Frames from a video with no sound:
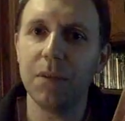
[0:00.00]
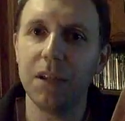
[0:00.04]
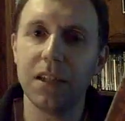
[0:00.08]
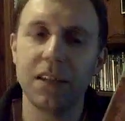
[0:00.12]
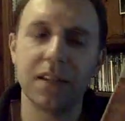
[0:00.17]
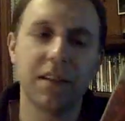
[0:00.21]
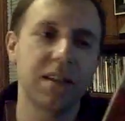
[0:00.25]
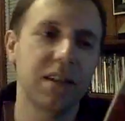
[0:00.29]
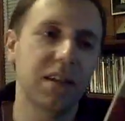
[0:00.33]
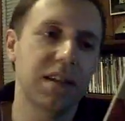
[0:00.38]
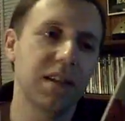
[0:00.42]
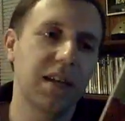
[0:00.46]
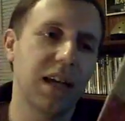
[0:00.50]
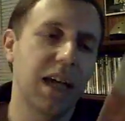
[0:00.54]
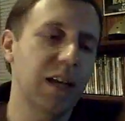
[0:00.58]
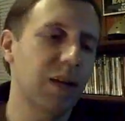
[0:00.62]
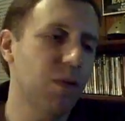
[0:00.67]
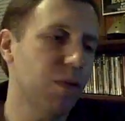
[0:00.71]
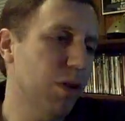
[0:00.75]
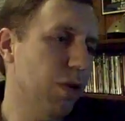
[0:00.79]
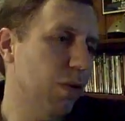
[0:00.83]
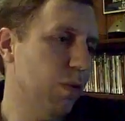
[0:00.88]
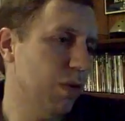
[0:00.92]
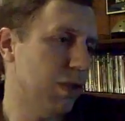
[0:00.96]
It, uh, I
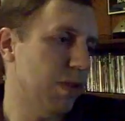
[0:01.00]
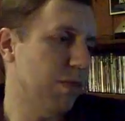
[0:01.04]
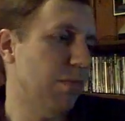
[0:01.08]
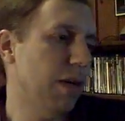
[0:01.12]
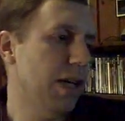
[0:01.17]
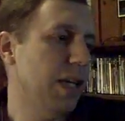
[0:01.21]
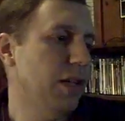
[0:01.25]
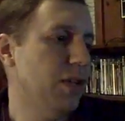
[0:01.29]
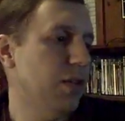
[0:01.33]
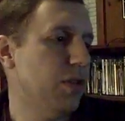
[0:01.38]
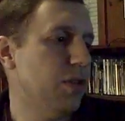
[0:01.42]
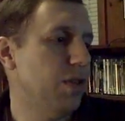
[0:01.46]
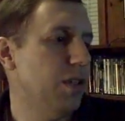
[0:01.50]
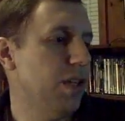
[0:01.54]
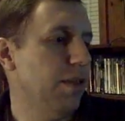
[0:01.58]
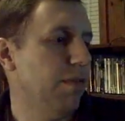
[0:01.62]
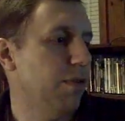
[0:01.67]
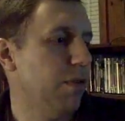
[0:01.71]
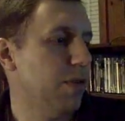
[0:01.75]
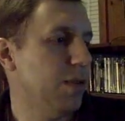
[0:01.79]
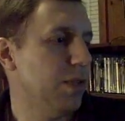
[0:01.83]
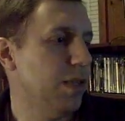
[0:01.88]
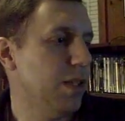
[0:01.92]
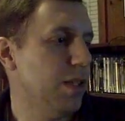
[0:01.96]
don't know what the major
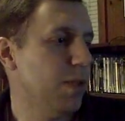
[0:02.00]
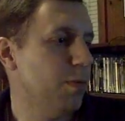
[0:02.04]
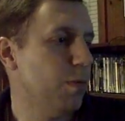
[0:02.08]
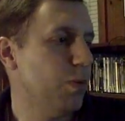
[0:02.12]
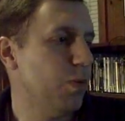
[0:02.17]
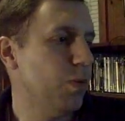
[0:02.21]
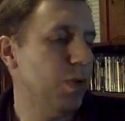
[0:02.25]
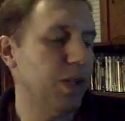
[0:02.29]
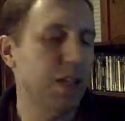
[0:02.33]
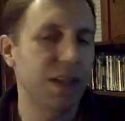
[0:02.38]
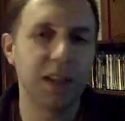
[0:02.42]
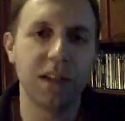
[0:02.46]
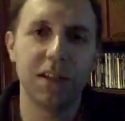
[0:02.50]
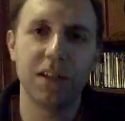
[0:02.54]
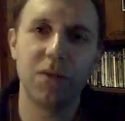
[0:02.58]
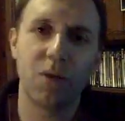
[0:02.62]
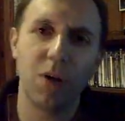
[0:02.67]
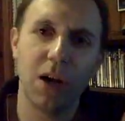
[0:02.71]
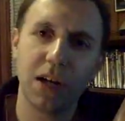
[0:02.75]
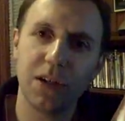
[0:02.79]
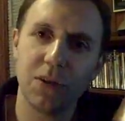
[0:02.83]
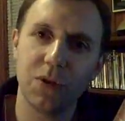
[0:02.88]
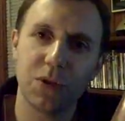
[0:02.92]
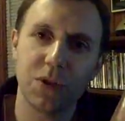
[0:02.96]
difference is between the
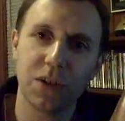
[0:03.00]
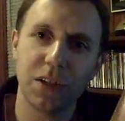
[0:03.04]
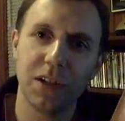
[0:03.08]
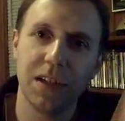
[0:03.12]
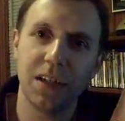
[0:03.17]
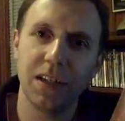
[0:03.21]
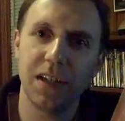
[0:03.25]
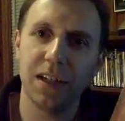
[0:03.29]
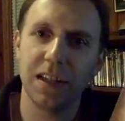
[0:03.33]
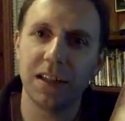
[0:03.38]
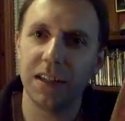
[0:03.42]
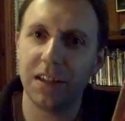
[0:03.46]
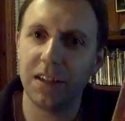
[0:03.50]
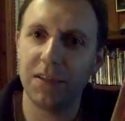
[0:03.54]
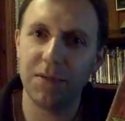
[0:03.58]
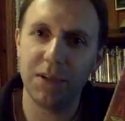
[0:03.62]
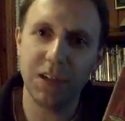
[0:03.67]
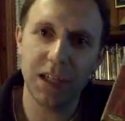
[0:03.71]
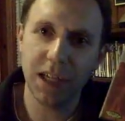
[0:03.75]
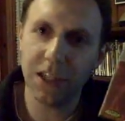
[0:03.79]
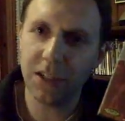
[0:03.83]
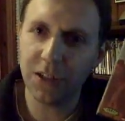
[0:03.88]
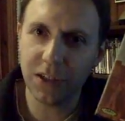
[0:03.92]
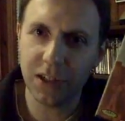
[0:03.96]
director's cut and the
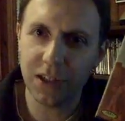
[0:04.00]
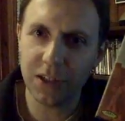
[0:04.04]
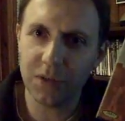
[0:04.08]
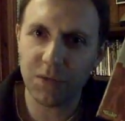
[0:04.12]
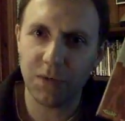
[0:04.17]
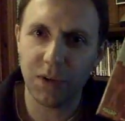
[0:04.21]
VHS